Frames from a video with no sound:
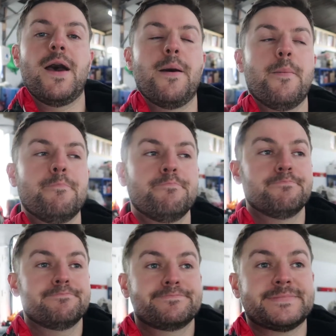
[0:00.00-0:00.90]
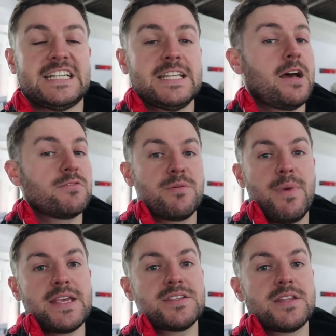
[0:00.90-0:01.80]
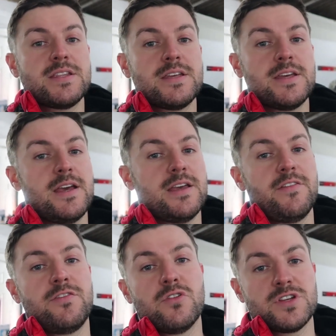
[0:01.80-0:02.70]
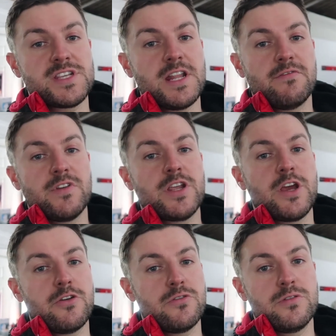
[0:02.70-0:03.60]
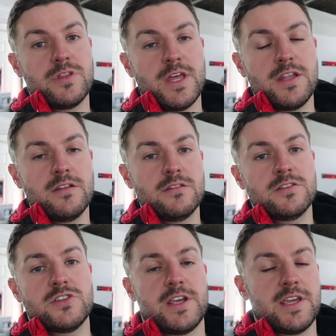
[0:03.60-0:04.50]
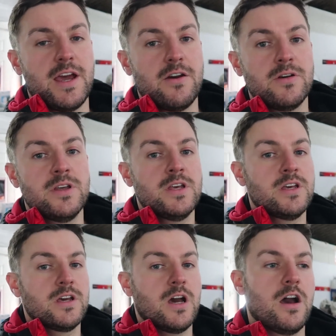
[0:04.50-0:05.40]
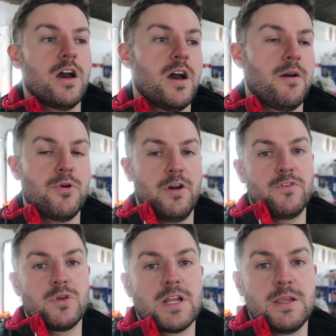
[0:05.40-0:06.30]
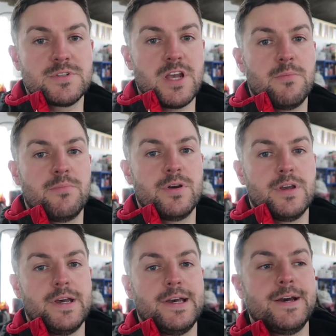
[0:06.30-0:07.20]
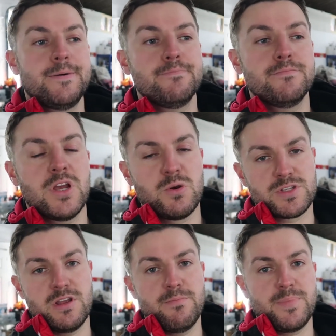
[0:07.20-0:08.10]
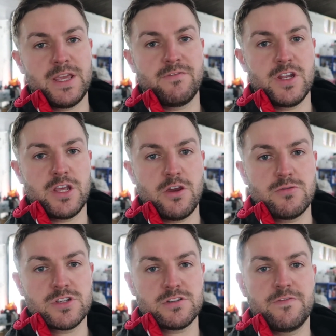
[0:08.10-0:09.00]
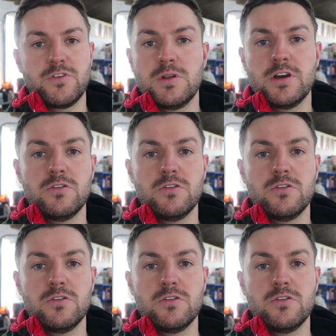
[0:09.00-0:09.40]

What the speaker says: That was amazing. If you've not seen that video, then check it out. I put a few clips up. It wasn't a big video, just a few